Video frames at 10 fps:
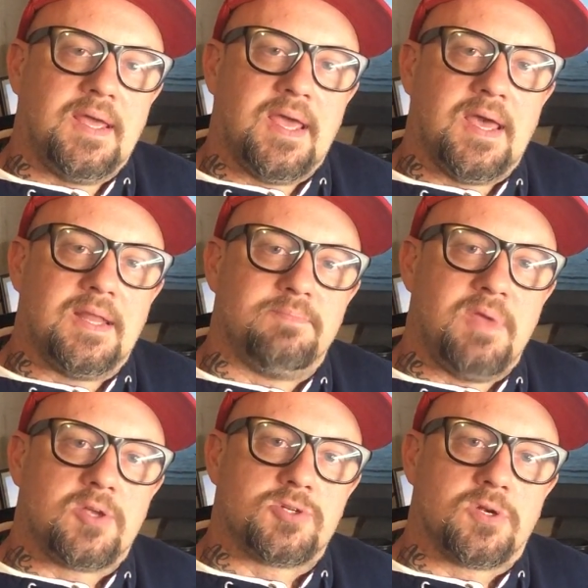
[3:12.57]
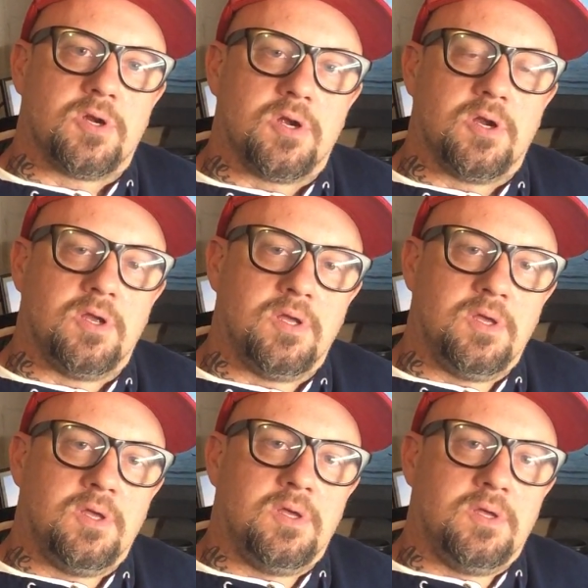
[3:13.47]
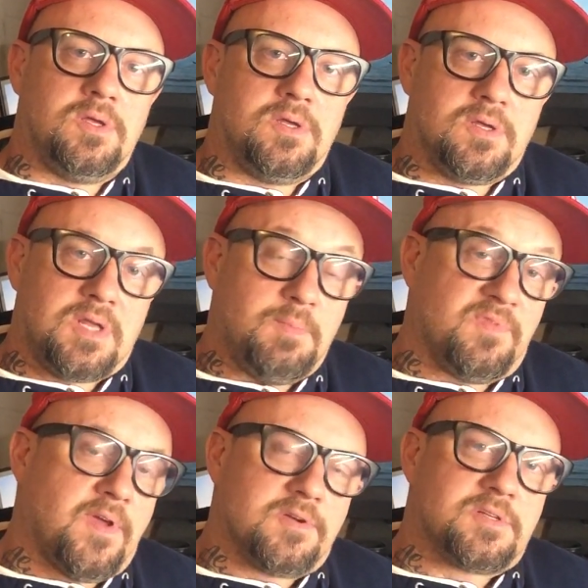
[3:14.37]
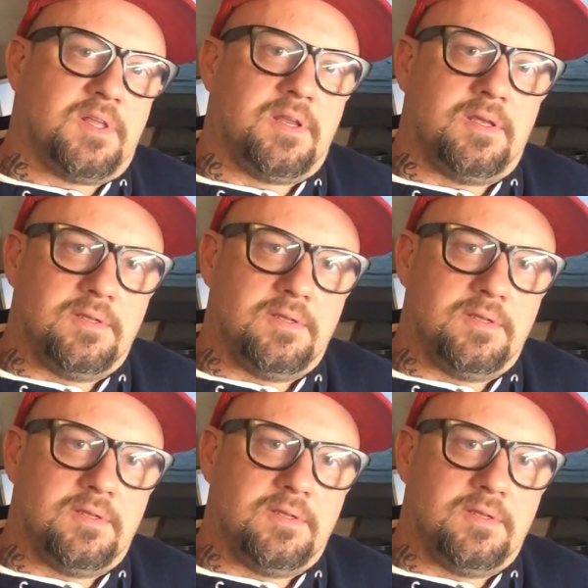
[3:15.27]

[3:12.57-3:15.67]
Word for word: and make sure keep your faders clean